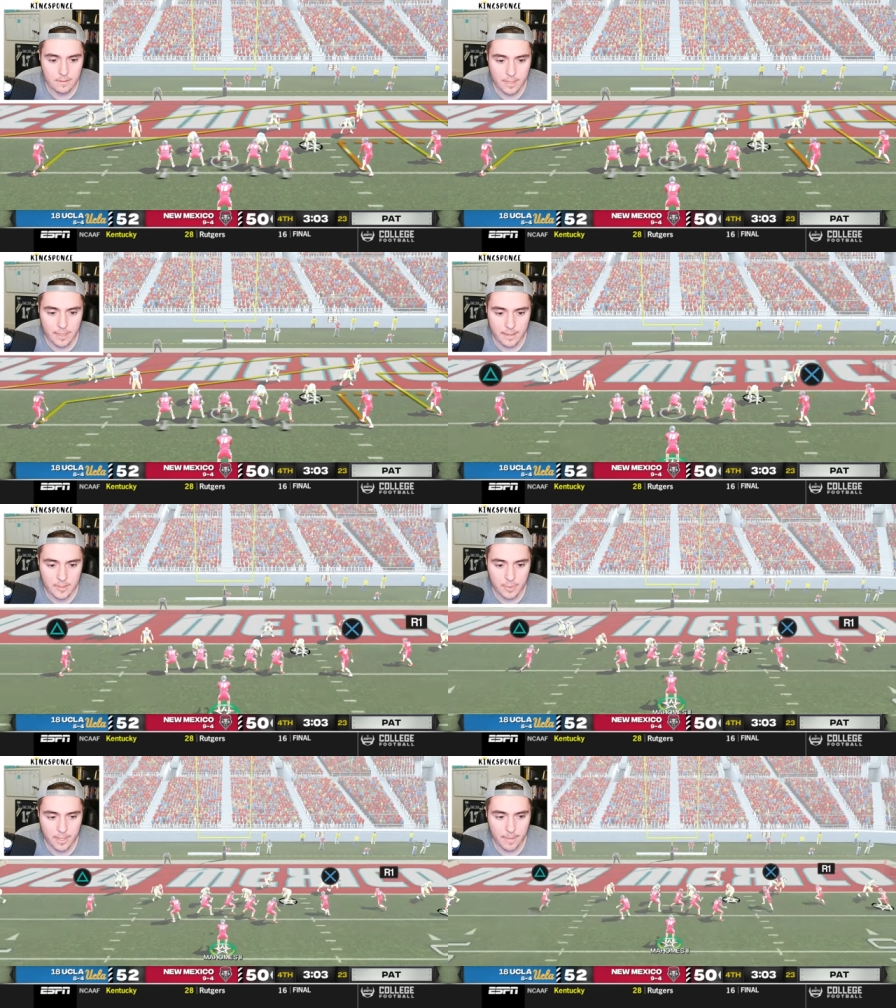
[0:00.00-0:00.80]
Okay,
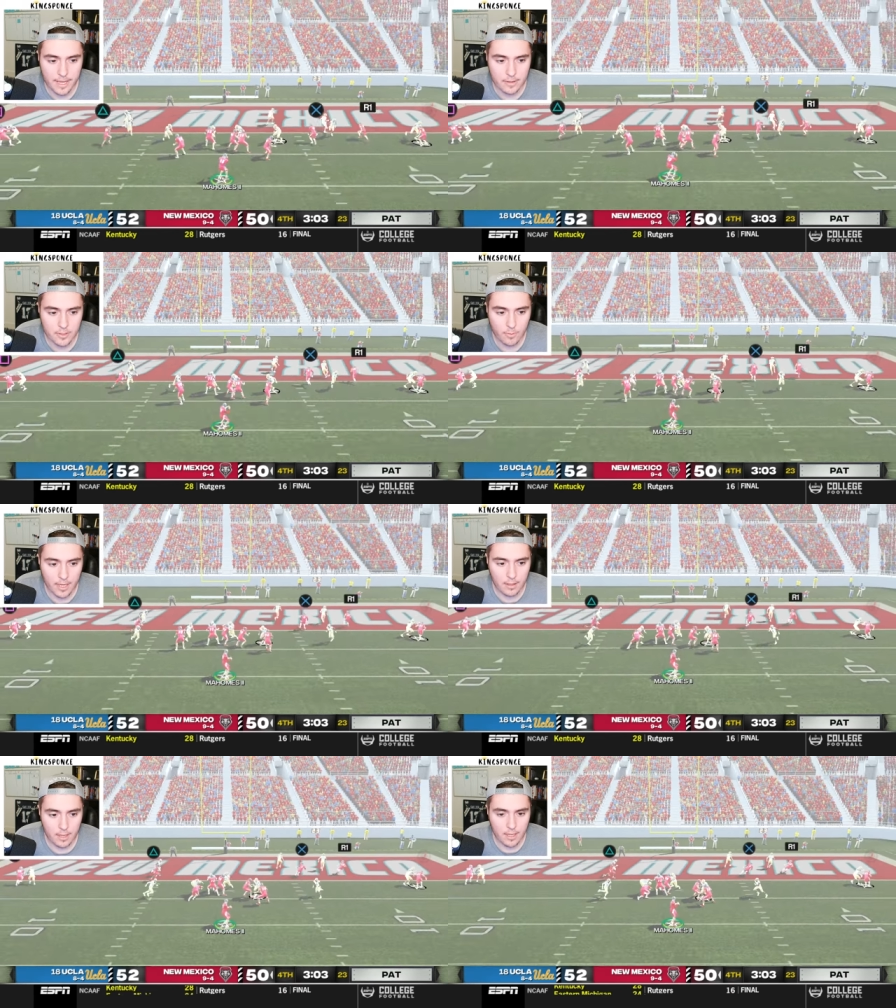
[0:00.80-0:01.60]
this play matters
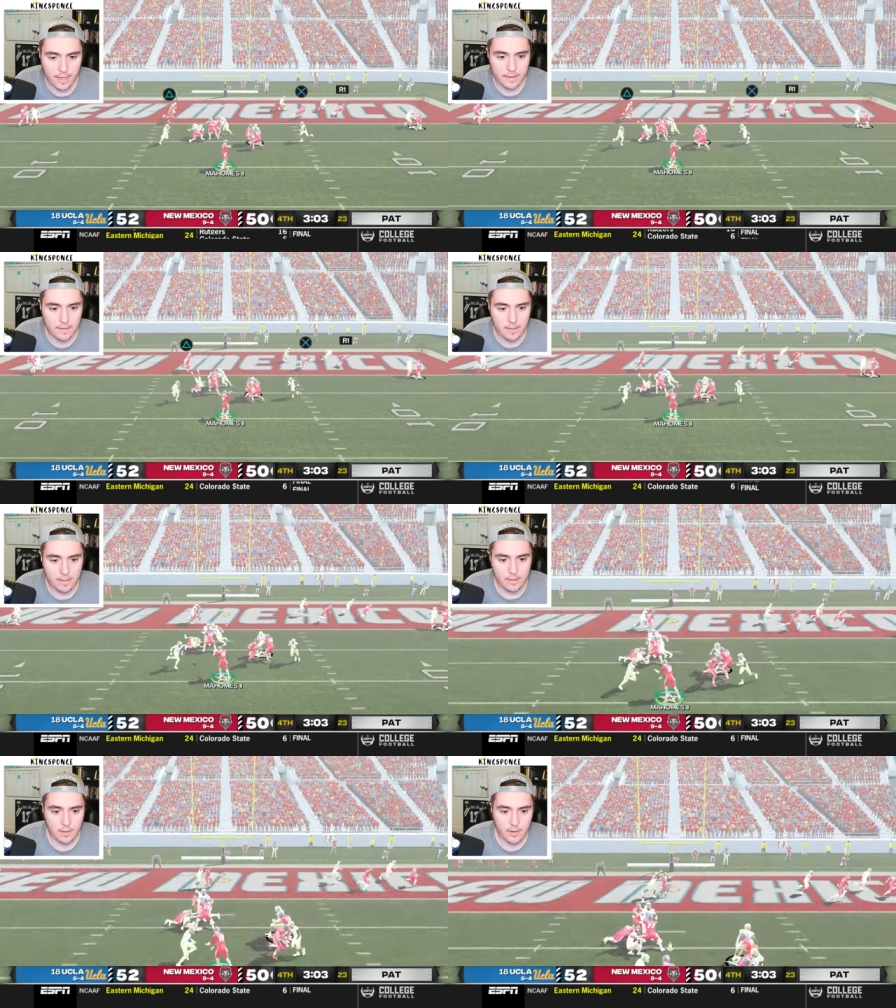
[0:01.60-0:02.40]
quite a lot
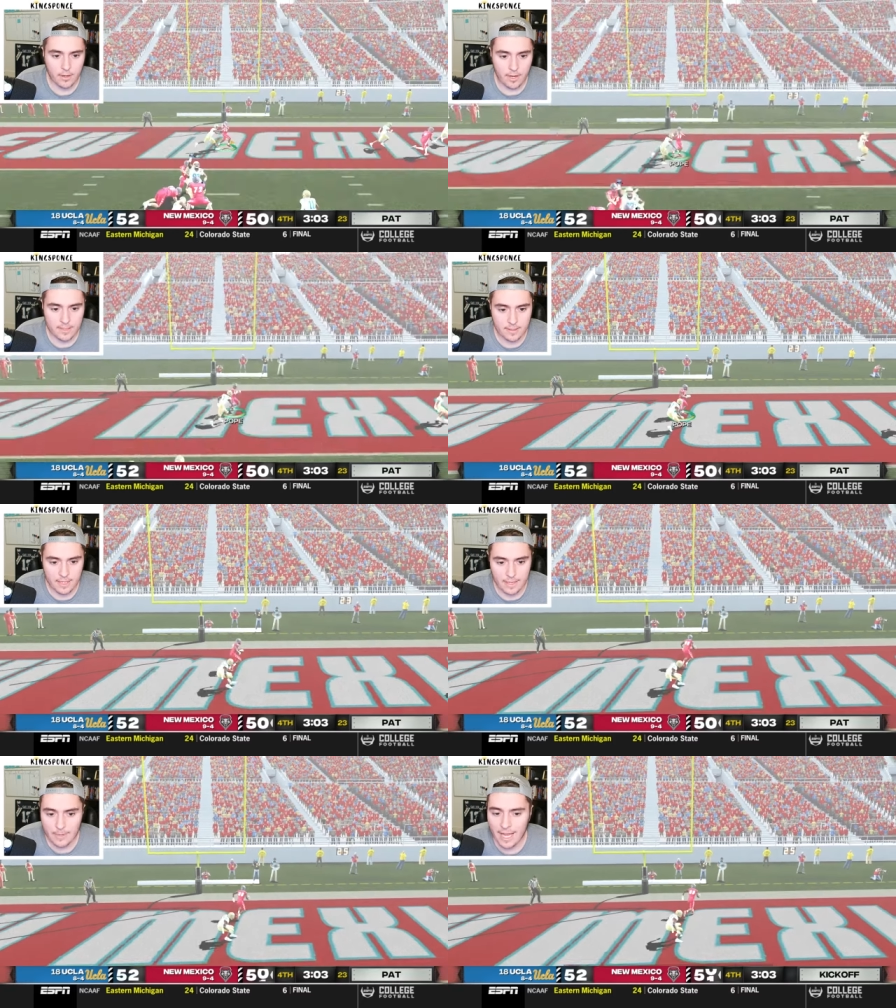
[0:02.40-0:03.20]
going to cross.
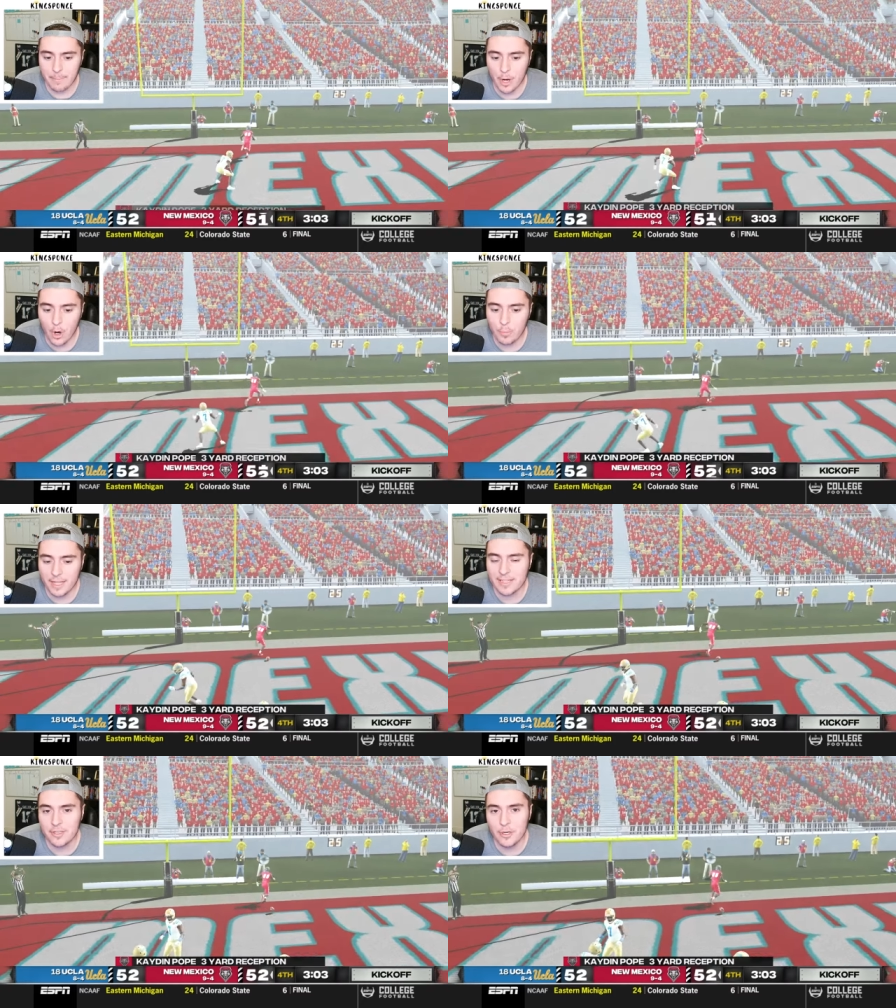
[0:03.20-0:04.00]
And we got Pope.
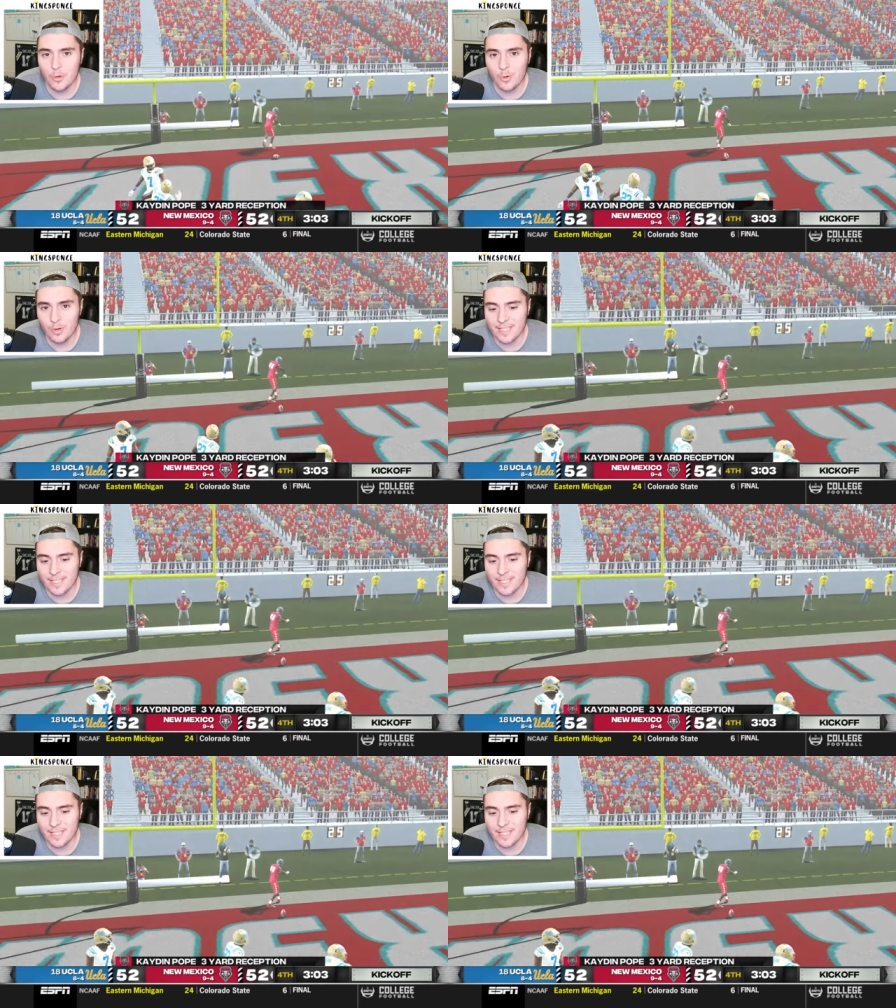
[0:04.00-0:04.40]
That's two. We're